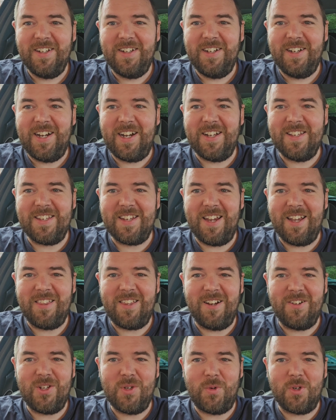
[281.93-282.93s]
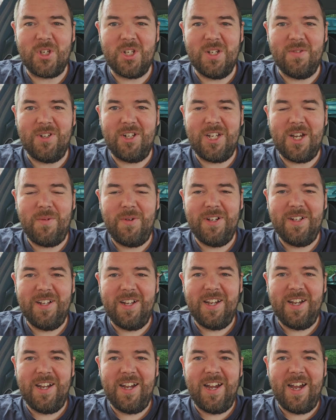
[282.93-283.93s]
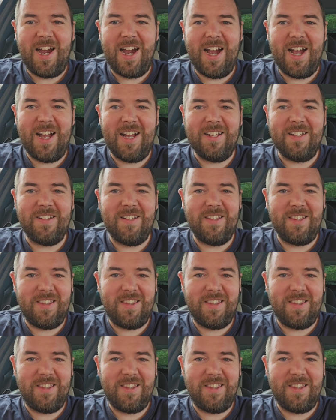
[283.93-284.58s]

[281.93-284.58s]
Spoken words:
And thanks for watching the video. And